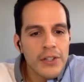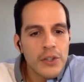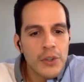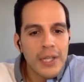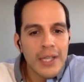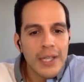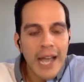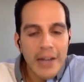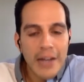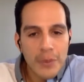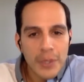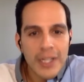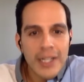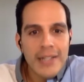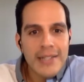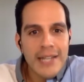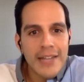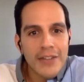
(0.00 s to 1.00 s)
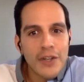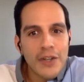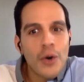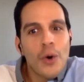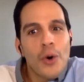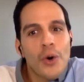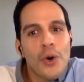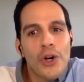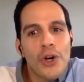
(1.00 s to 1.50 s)
So like, it really is at the
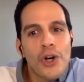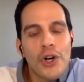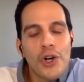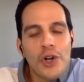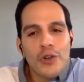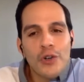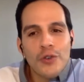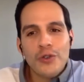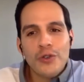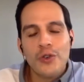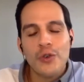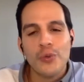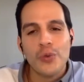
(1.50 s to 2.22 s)
core of